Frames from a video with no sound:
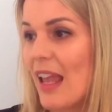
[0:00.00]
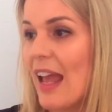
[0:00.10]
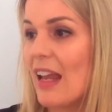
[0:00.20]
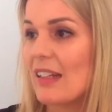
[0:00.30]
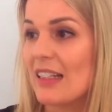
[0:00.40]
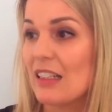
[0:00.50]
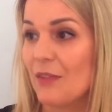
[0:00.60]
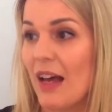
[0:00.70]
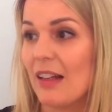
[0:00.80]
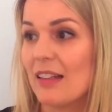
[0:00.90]
and he's
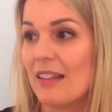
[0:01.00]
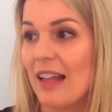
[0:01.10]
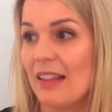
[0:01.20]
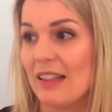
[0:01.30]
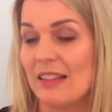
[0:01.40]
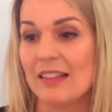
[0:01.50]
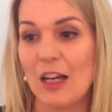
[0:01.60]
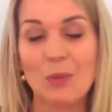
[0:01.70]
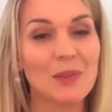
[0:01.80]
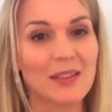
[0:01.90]
found that this has
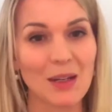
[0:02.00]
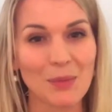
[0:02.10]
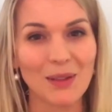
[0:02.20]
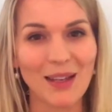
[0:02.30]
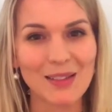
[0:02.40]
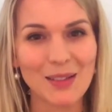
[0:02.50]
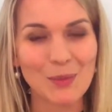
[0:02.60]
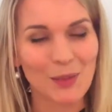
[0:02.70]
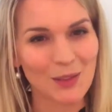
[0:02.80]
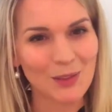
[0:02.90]
helped stabilise his
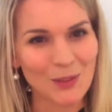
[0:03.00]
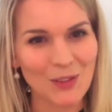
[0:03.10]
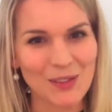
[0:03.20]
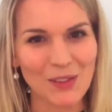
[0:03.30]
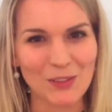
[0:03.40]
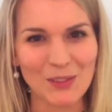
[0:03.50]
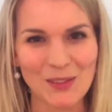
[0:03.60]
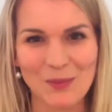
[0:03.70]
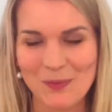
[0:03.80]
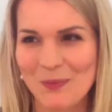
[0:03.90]
blood glucose levels.